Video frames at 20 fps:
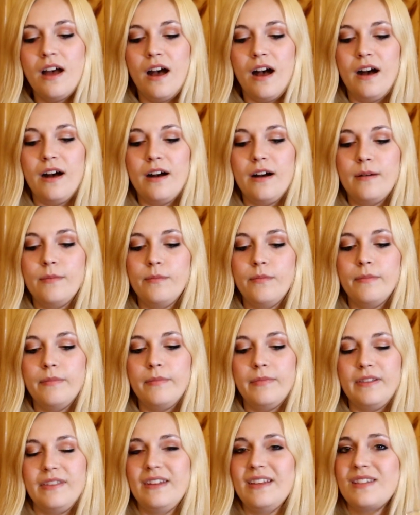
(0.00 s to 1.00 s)
Um,
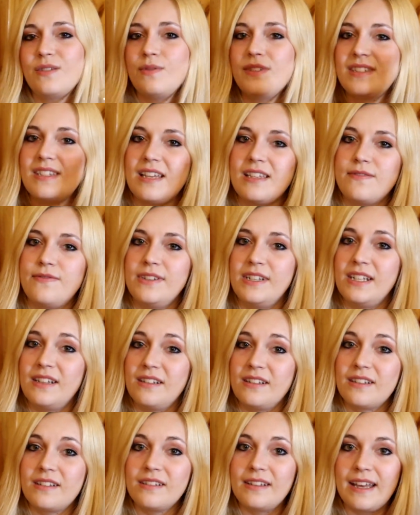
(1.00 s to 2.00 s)
and this one says
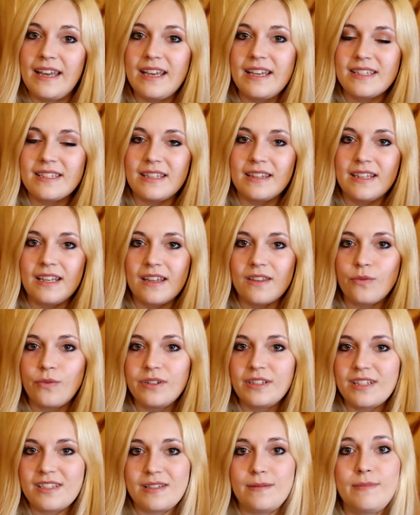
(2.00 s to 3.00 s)
vanilla glaze, and the The other
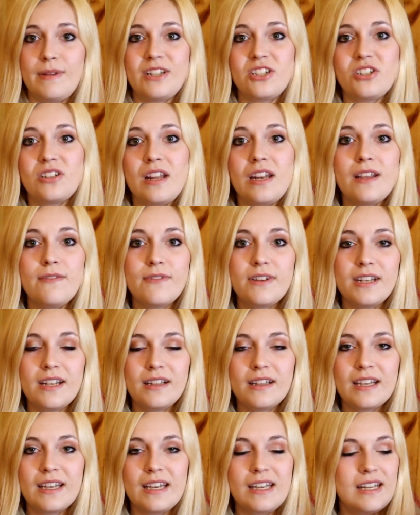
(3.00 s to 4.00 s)
one doesn't mention any
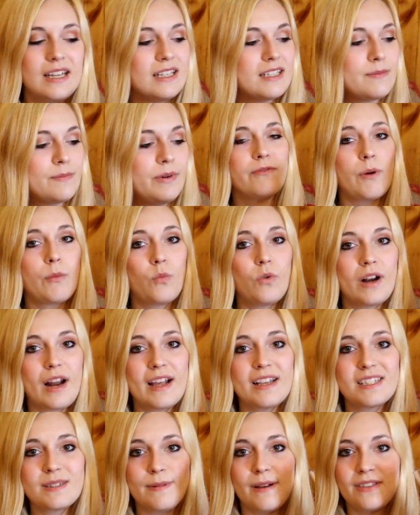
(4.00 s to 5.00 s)
vanilla in it. From when
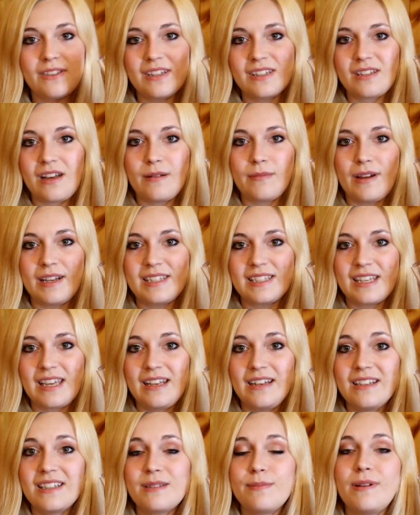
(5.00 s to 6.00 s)
I smelt this on my
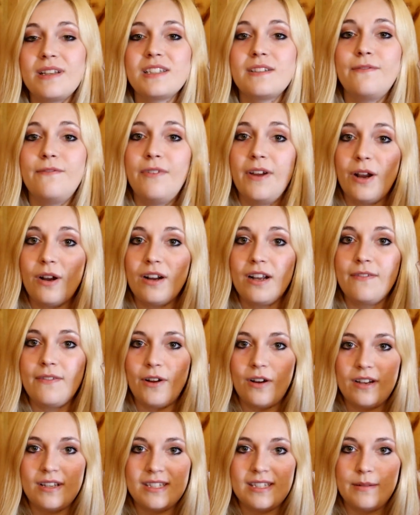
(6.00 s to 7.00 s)
skin, it smells very,
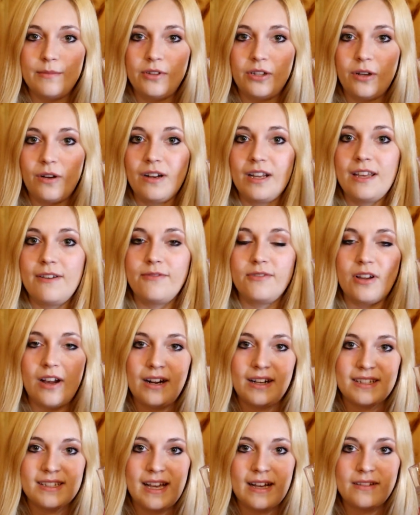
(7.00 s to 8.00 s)
very similar, if
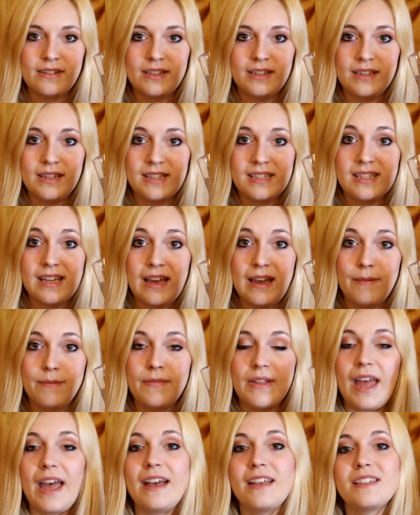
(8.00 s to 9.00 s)
not exactly the
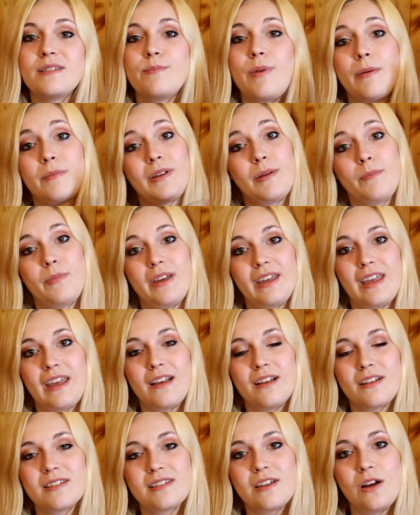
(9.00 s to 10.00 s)
same as Pumpkin
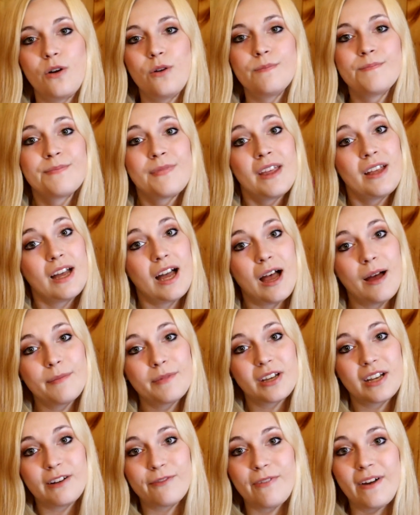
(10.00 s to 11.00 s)
Picking. So I'm
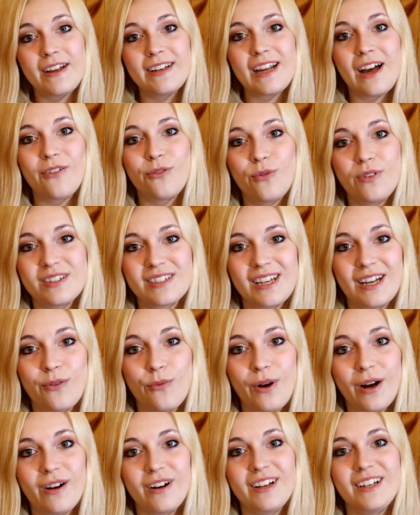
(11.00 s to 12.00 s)
gonna find out once I
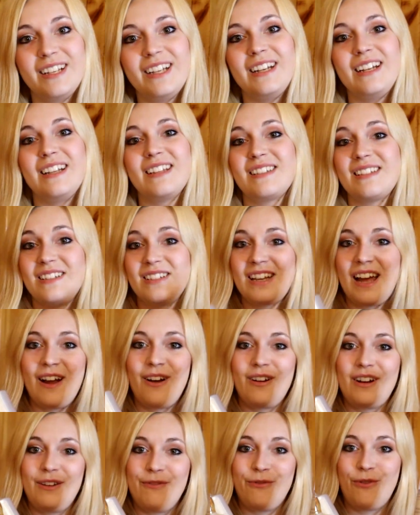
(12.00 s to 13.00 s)
wear it in its
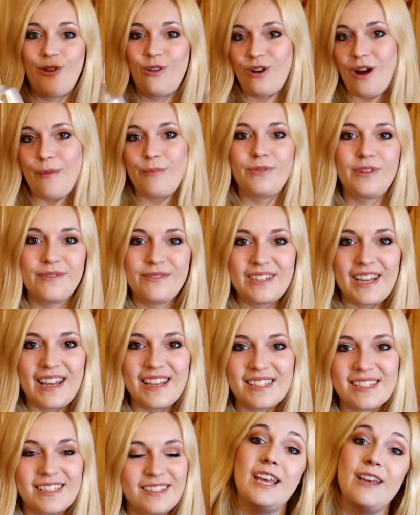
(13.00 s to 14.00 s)
entirety for a couple of
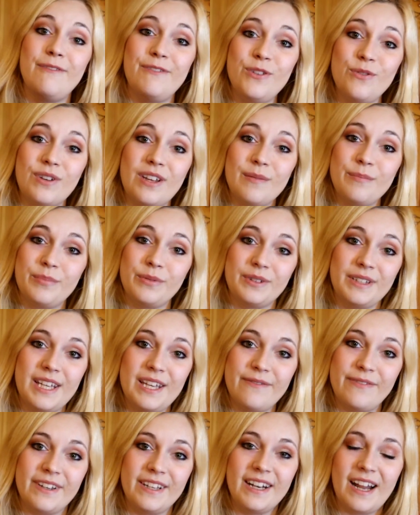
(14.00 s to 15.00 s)
days. If you can
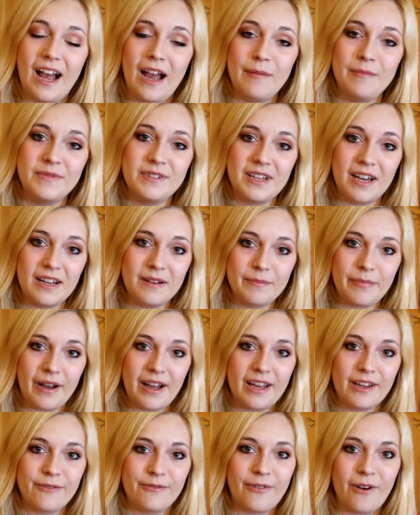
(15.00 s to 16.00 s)
believe it, I'm done
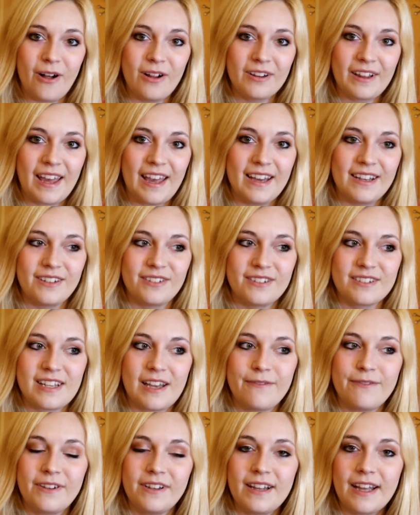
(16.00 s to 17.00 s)
buying fall candles.
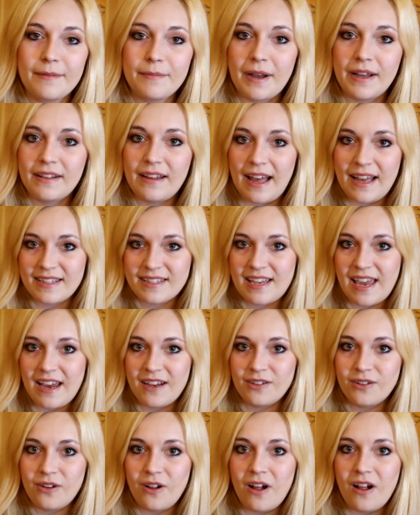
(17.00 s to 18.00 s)
I feel like my last
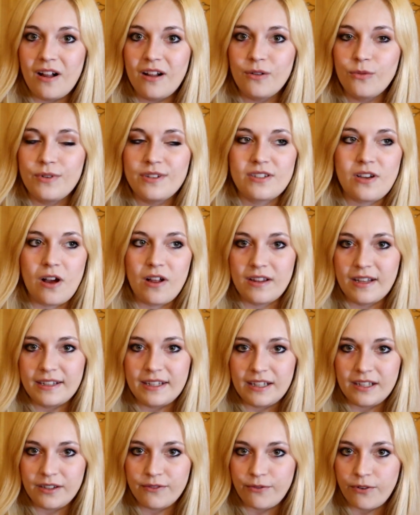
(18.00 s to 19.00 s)
candle haul was all I
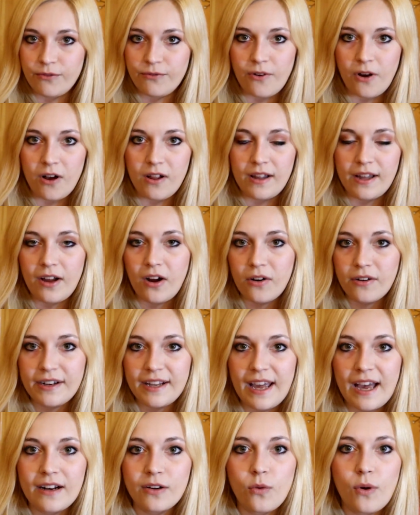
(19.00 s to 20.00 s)
needed for fall. I already
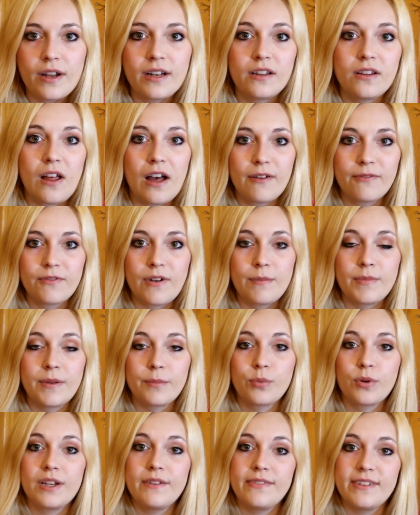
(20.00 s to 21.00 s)
had quite a lot from the
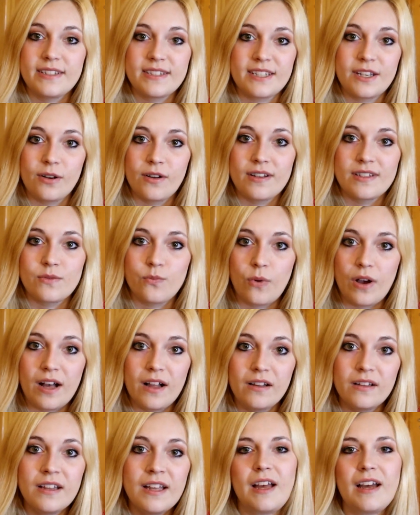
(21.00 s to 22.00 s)
previous year as
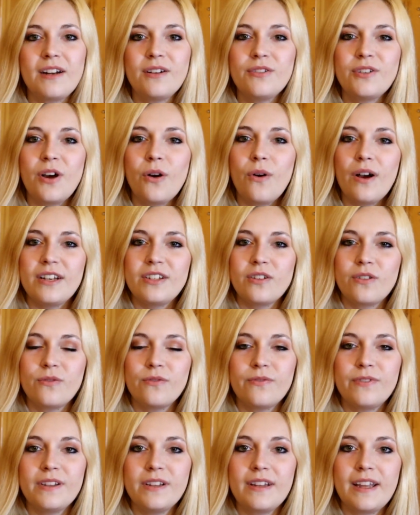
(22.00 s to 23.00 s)
well. I don't know, I
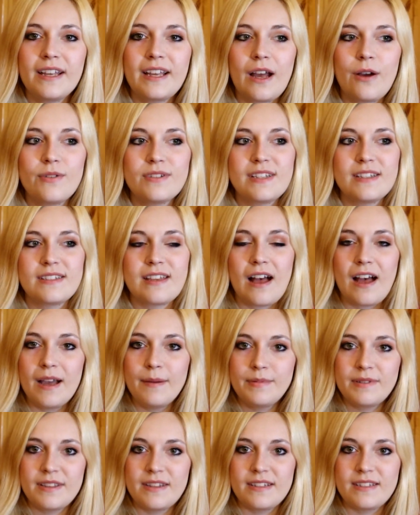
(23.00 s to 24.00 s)
don't feel like I was as
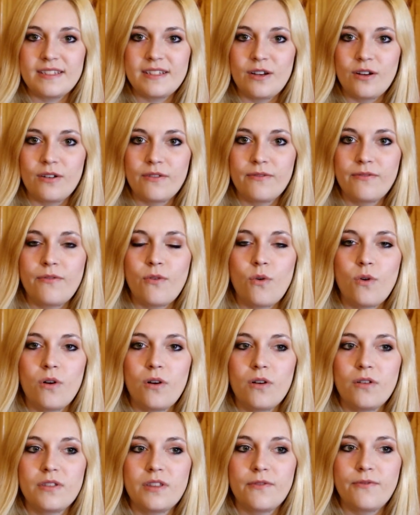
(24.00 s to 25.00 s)
hyped this year
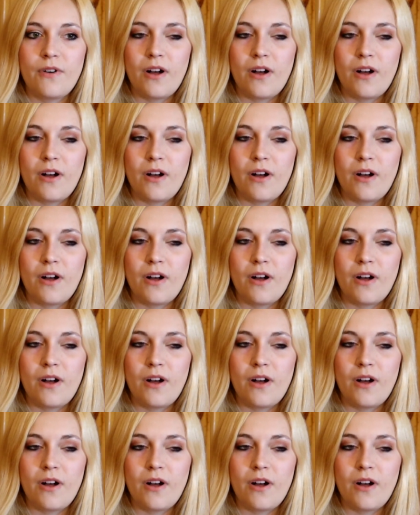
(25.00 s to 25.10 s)
for the